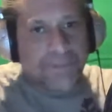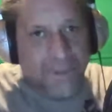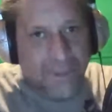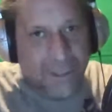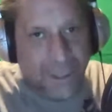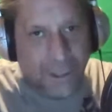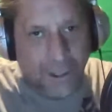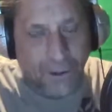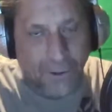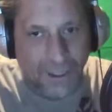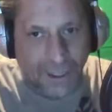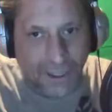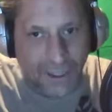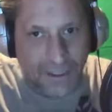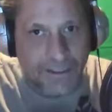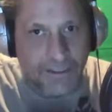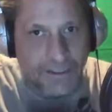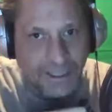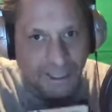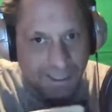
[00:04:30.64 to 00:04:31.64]

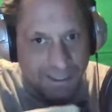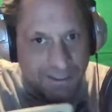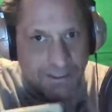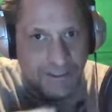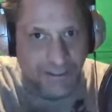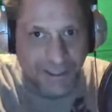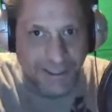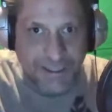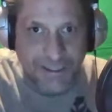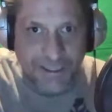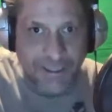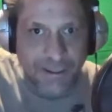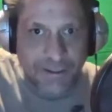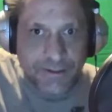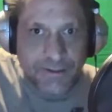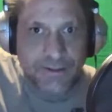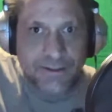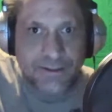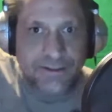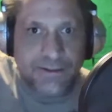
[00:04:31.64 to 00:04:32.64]
Loneliness and isolating
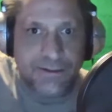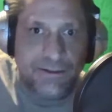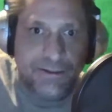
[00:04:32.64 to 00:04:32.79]
are,